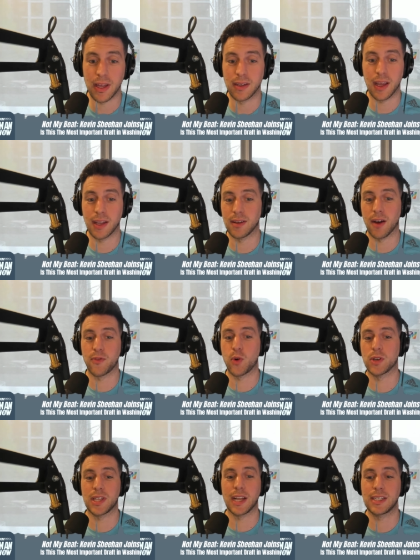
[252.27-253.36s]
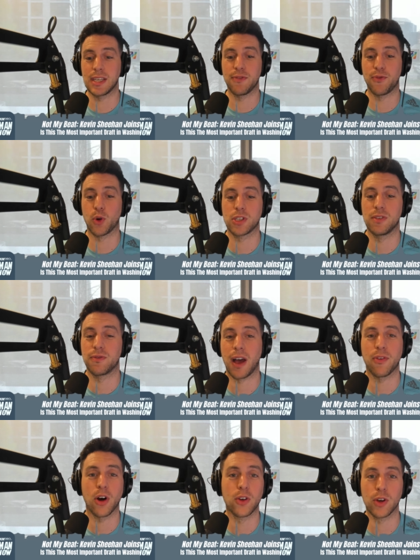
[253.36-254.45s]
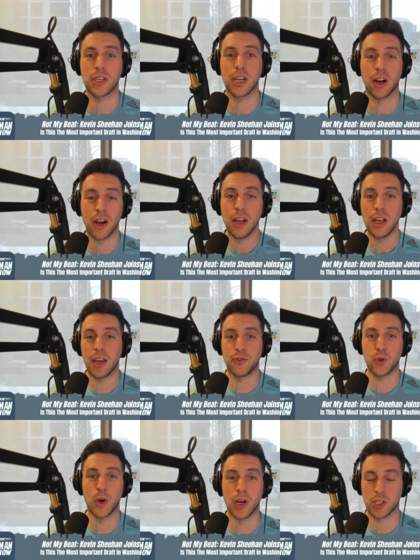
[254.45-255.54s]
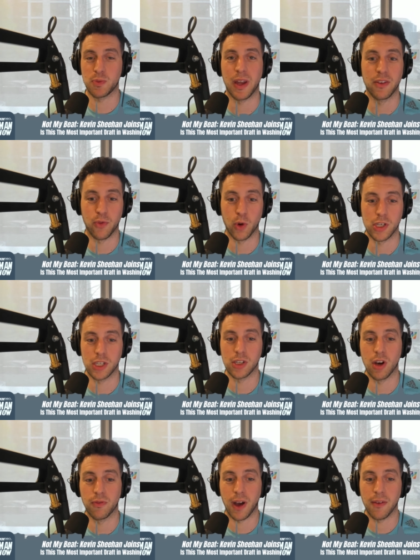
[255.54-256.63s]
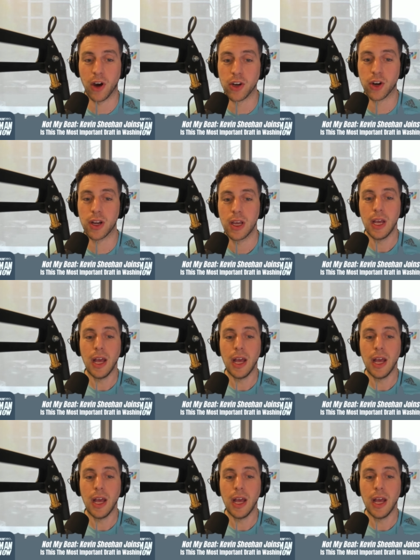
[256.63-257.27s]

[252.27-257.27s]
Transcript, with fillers: And, and of course, that's the Fortune 500 year, if you will, spend a fortune, go 500.